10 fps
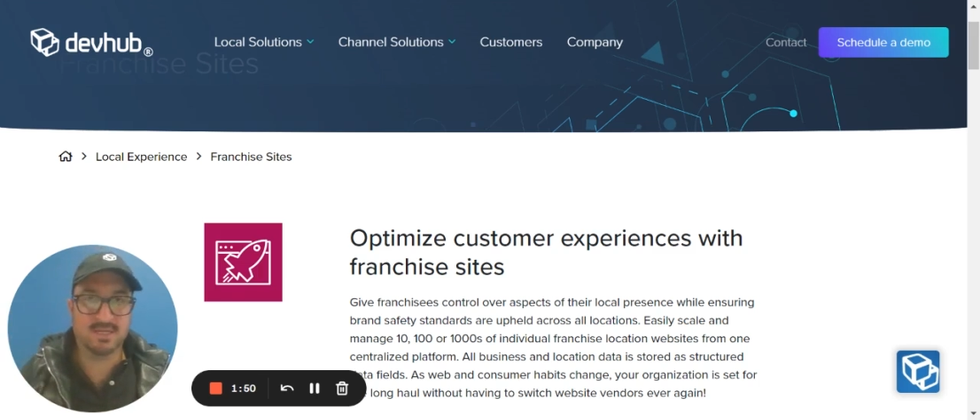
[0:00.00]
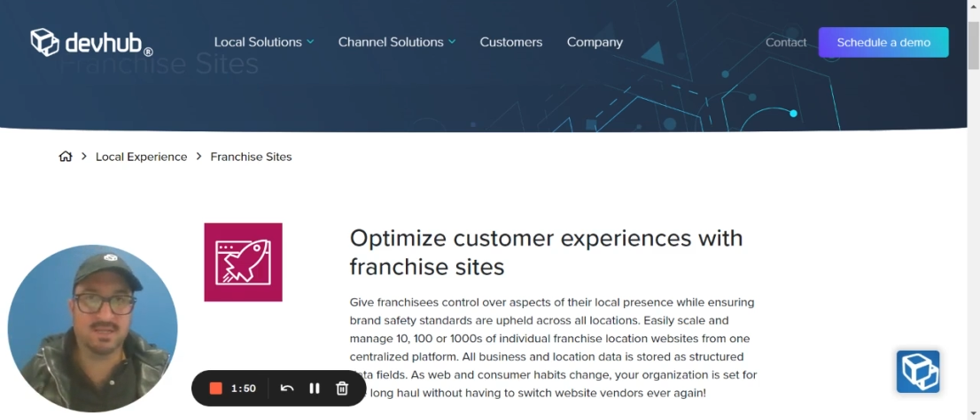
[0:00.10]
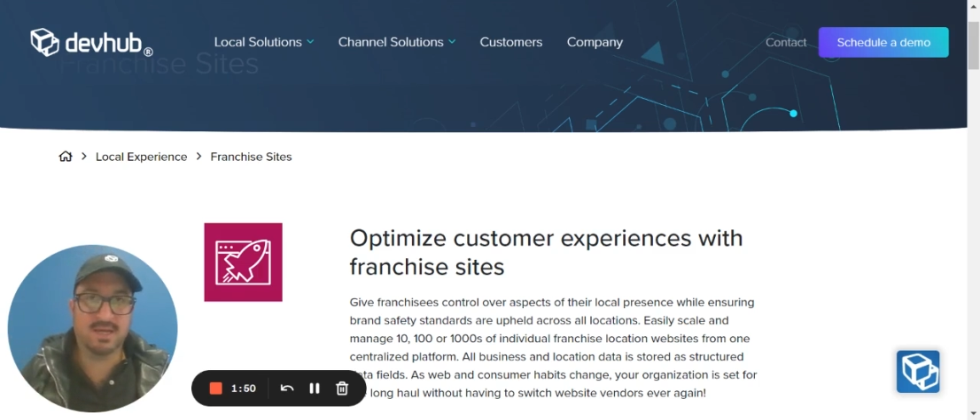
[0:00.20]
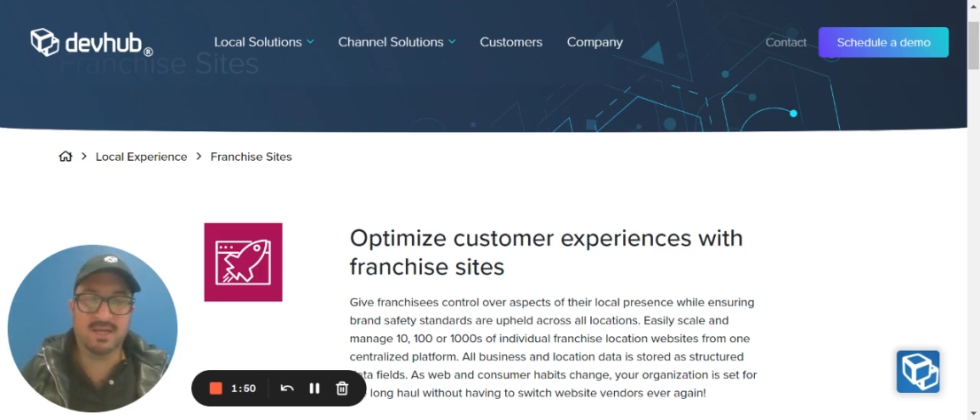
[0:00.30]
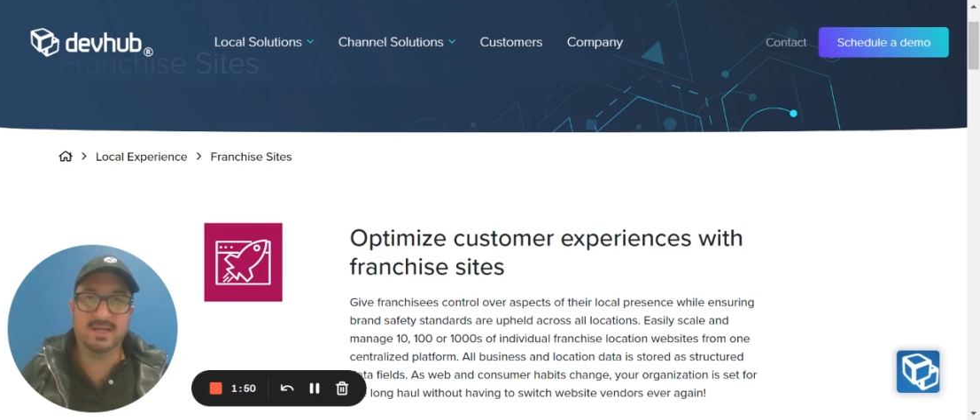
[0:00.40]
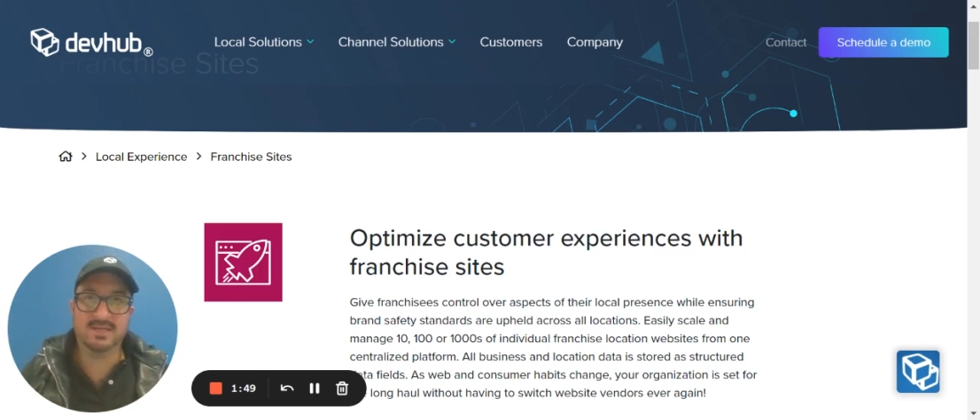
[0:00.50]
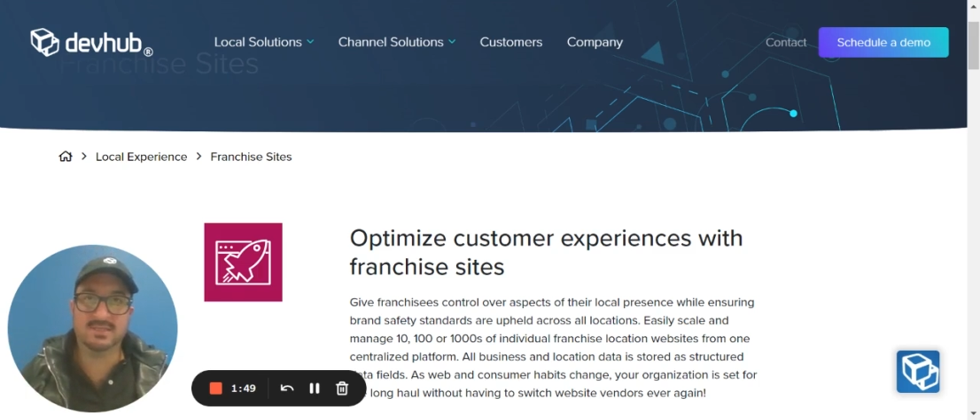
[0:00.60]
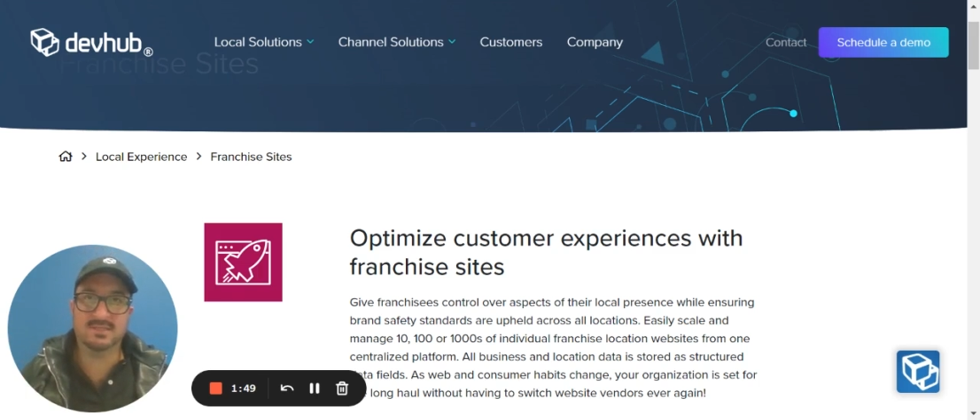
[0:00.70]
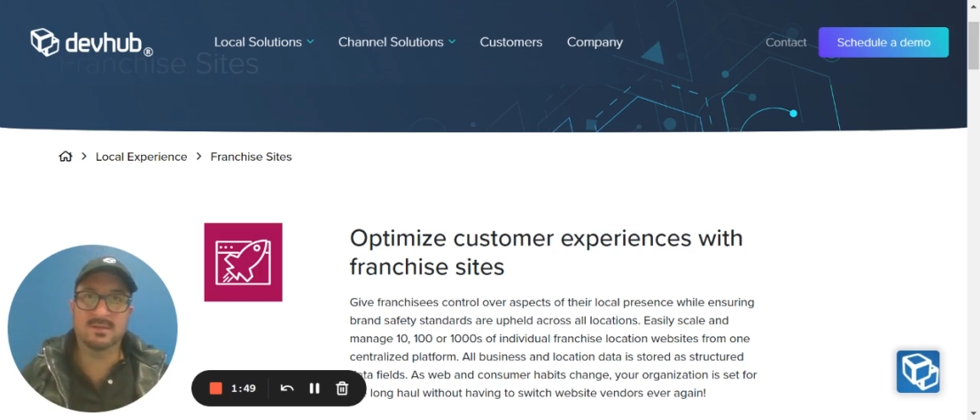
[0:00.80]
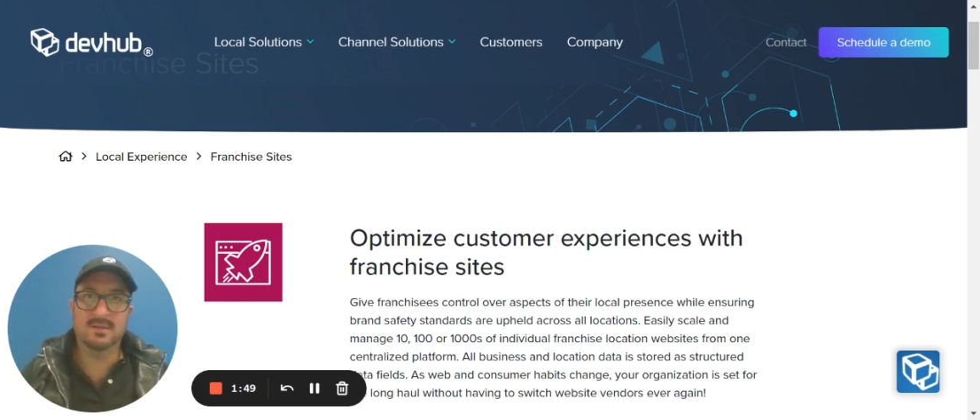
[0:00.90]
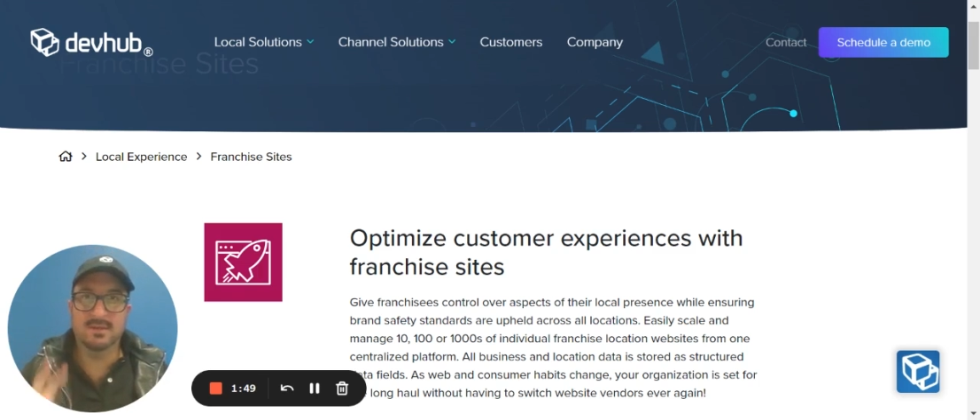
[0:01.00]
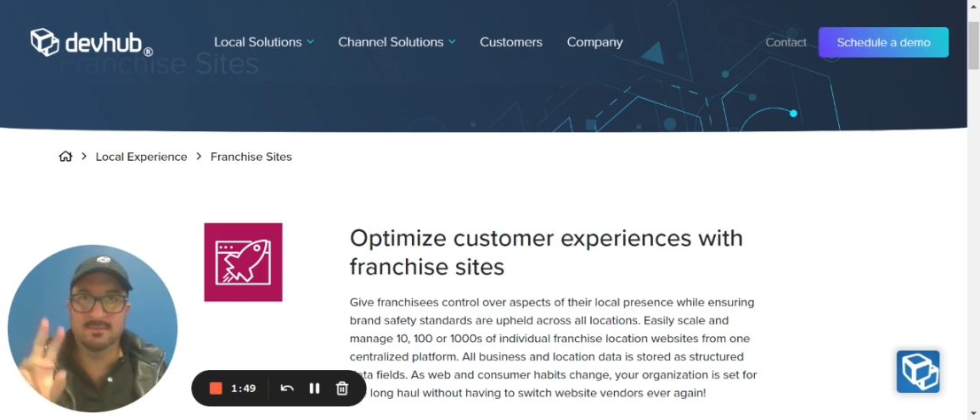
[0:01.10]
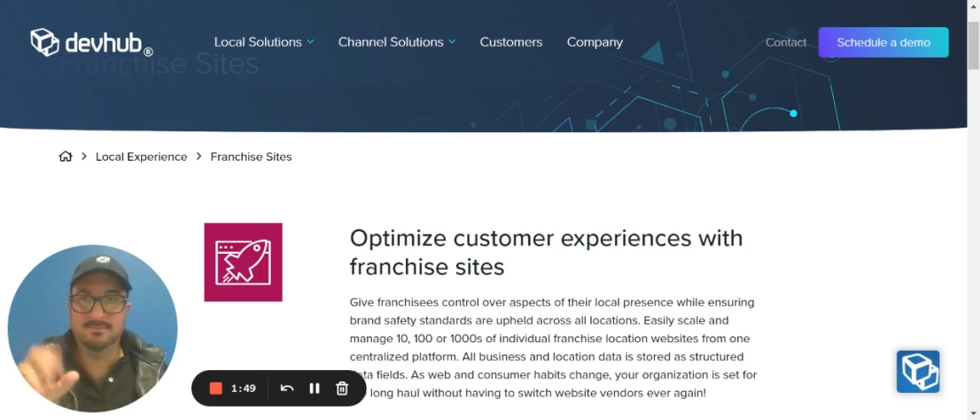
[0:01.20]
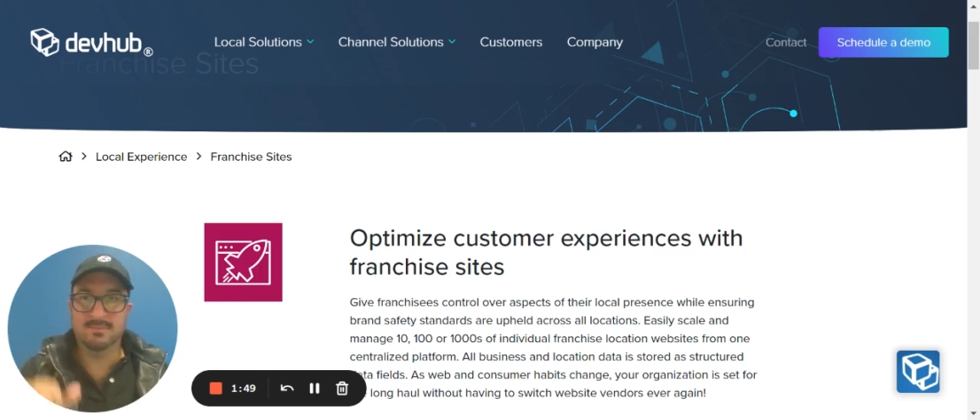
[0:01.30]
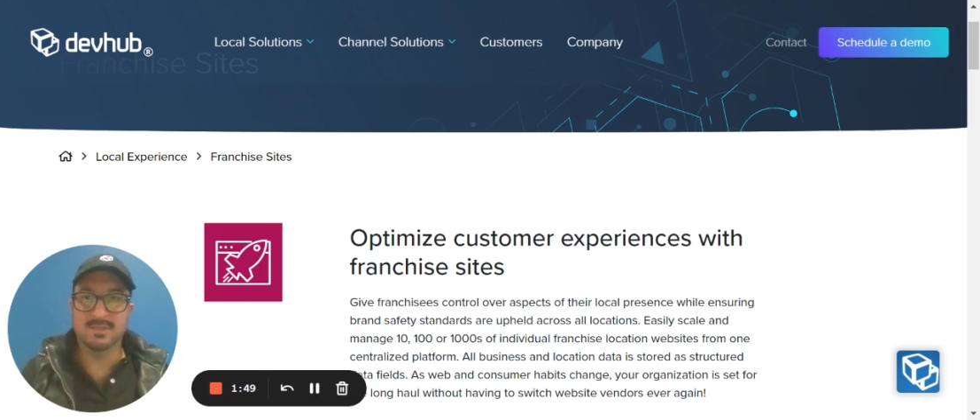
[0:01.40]
of the headaches.
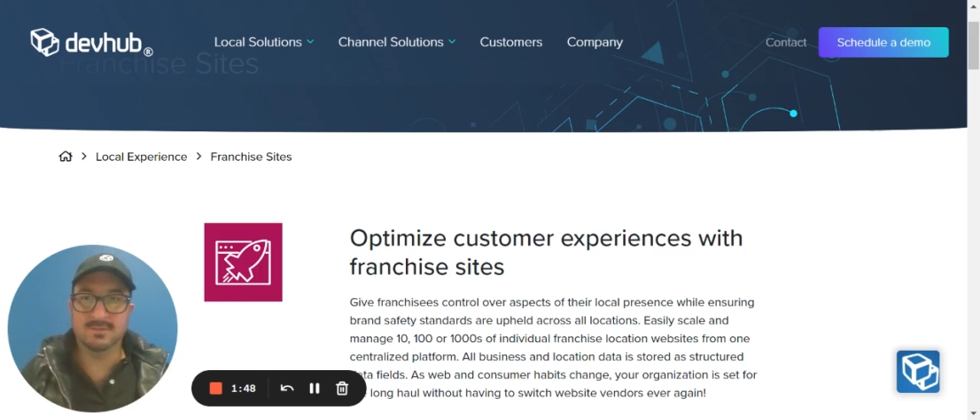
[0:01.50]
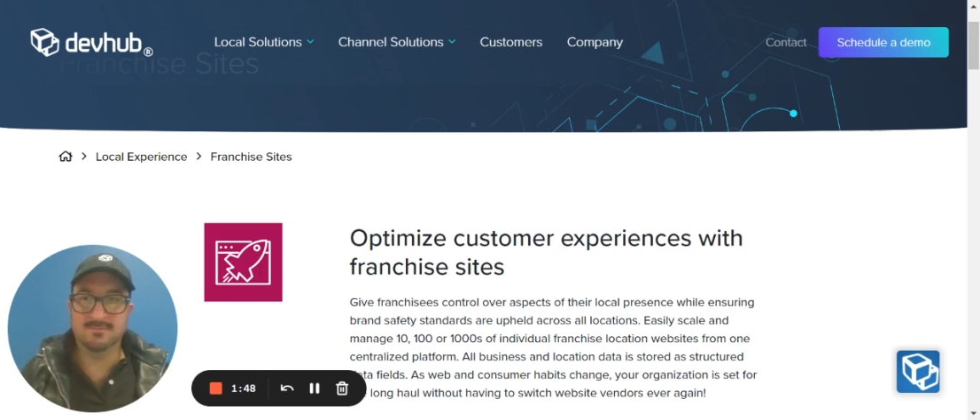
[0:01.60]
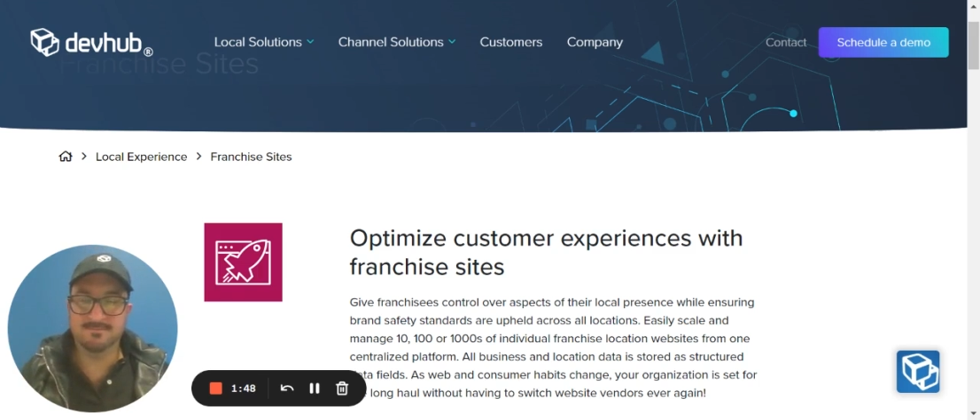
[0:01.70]
Peace.